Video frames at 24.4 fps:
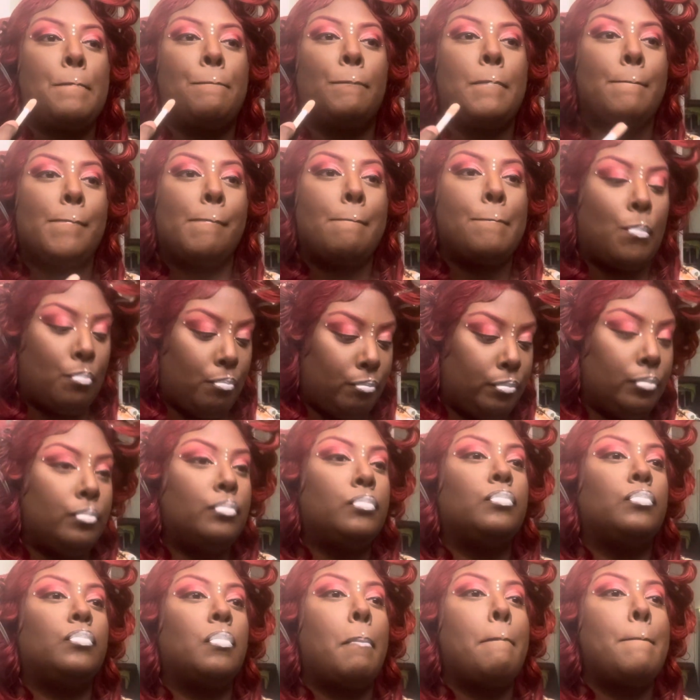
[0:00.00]
Can you
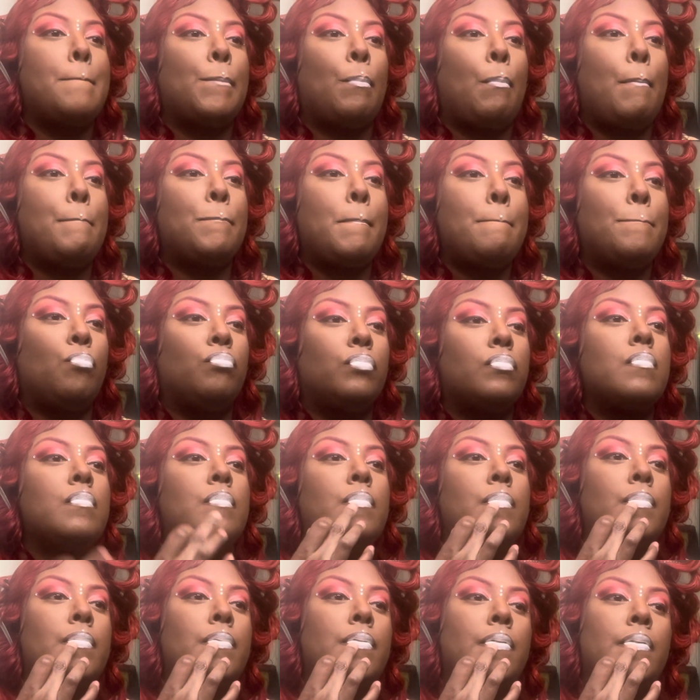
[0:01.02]
focus on
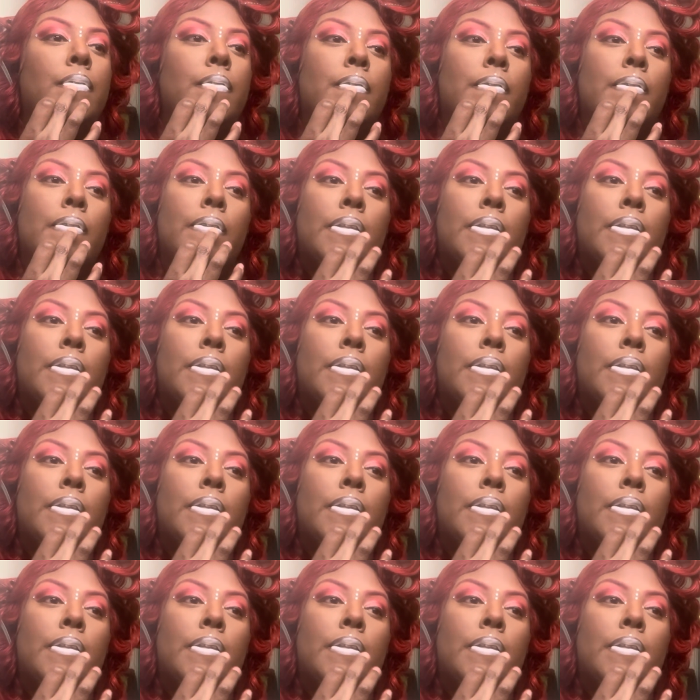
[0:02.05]
me?